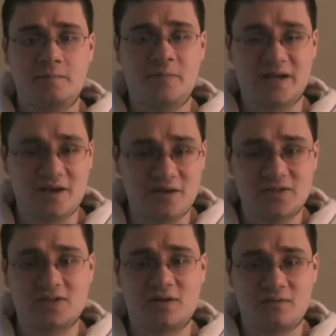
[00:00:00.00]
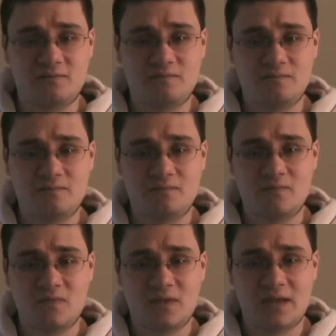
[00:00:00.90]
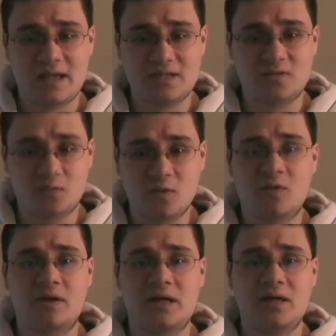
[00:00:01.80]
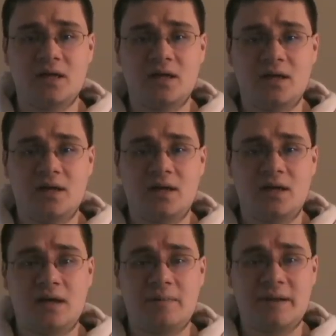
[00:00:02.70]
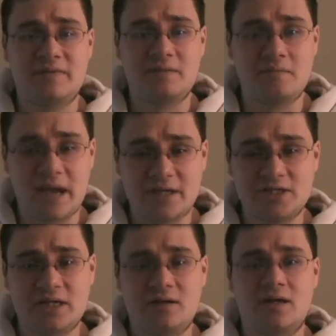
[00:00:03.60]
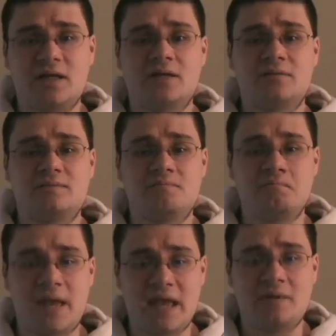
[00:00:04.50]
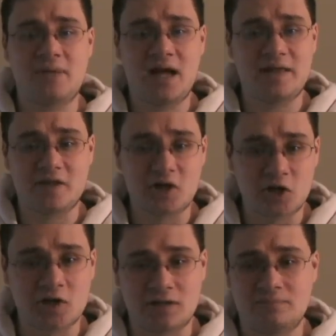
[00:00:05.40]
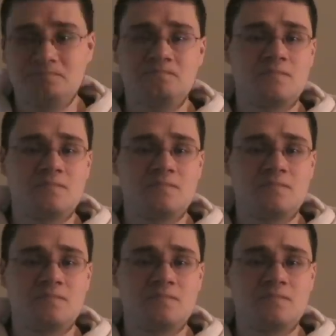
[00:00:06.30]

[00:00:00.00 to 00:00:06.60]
But he also has to worry about the imaginary man behind the curtain